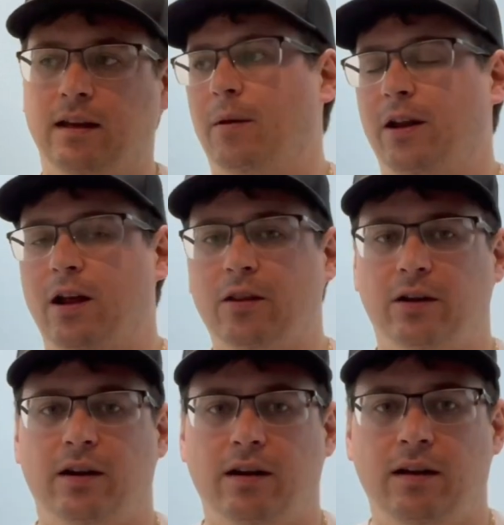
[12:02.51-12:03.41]

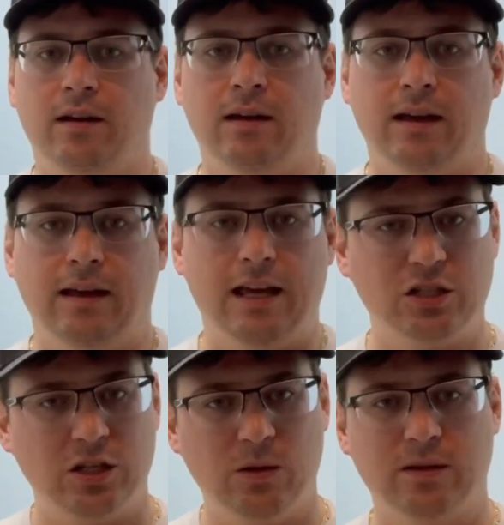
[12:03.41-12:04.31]
Another
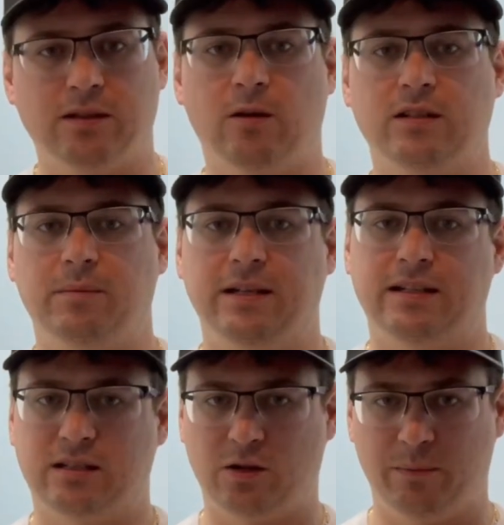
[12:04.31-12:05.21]
issue is going to be
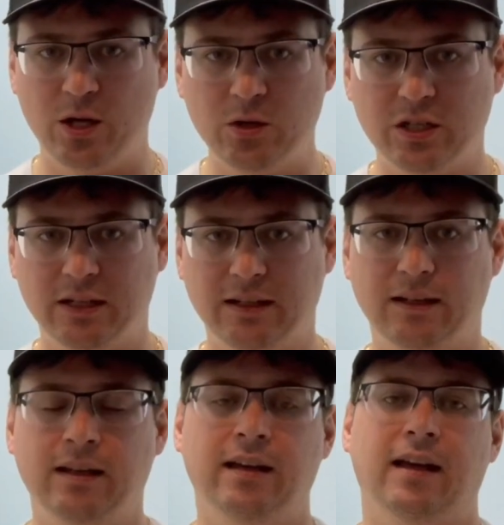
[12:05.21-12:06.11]
distribution,
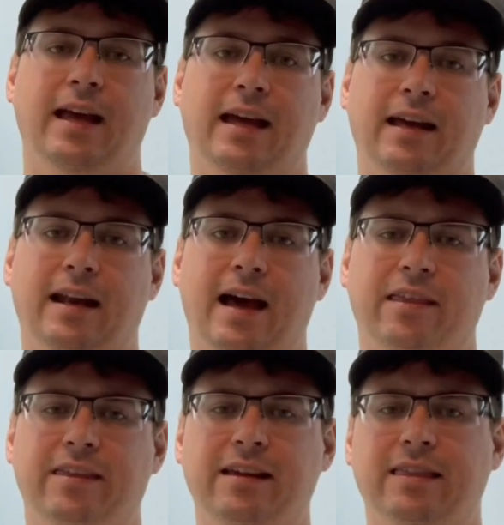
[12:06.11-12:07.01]
and I
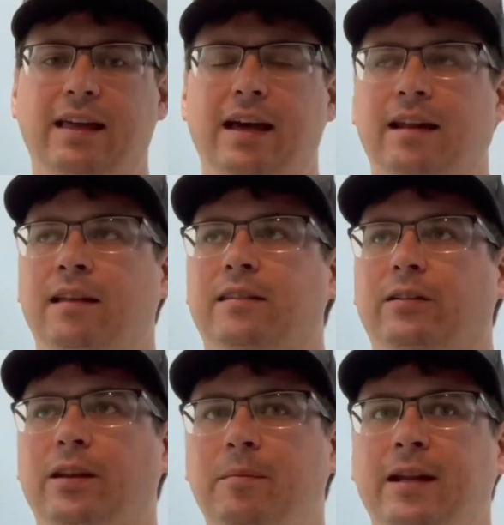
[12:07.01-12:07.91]
think that the
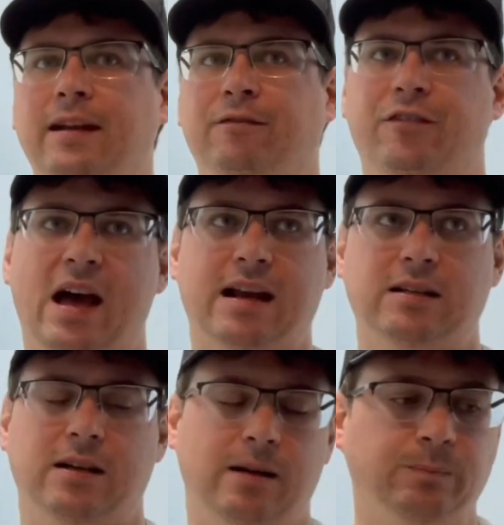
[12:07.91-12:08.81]
limiting
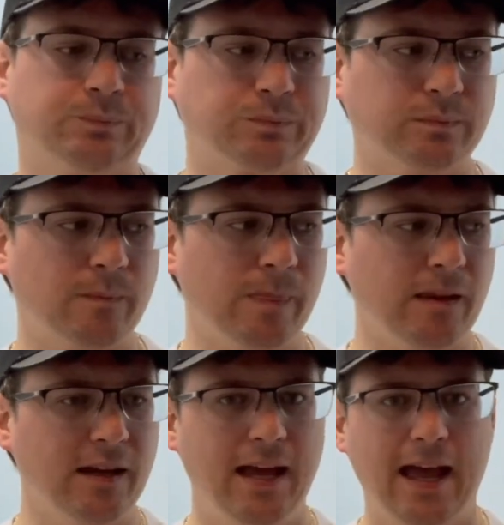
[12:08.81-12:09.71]
factor
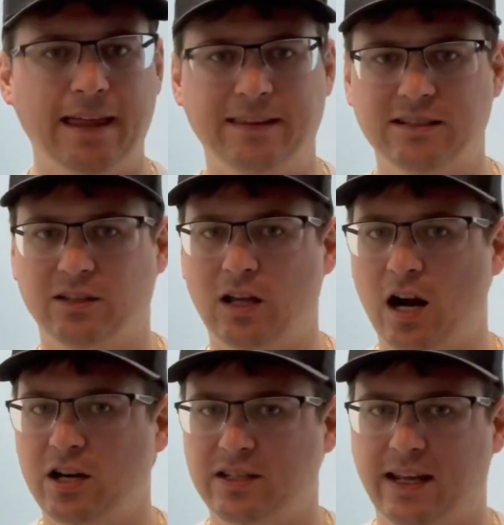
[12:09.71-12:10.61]
at these
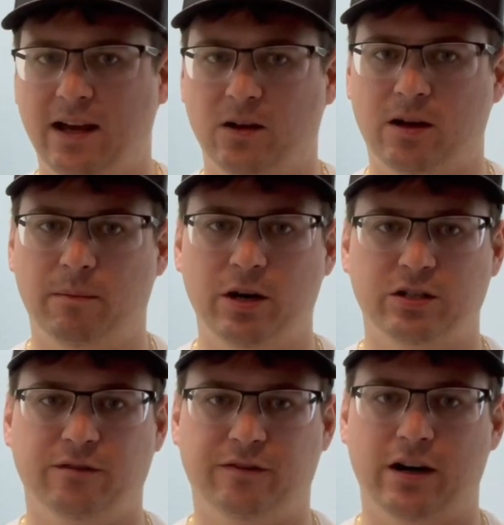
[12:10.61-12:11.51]
large scale
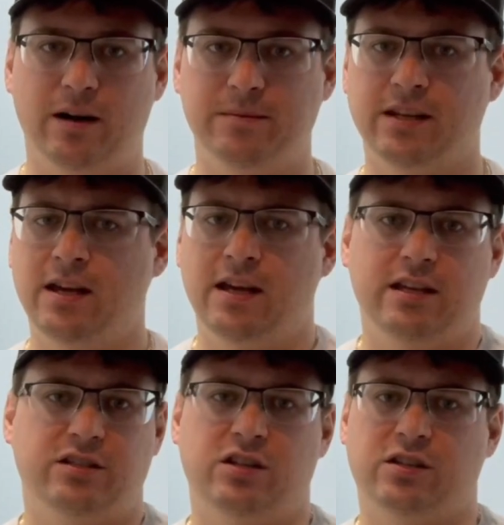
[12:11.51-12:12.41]
commercial farms
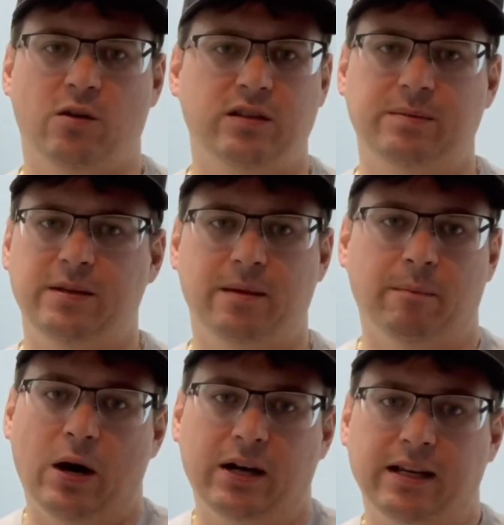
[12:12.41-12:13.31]
is just going to be the
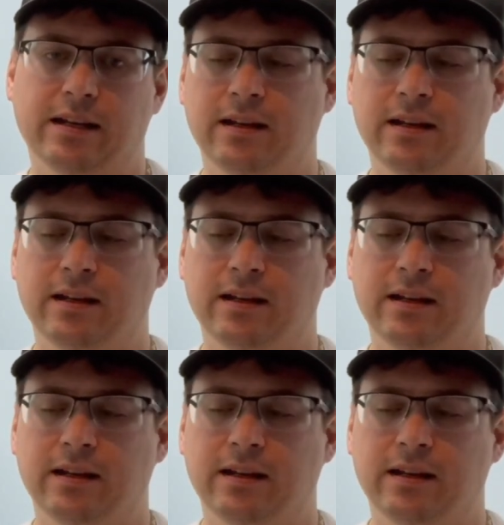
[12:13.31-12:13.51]
market.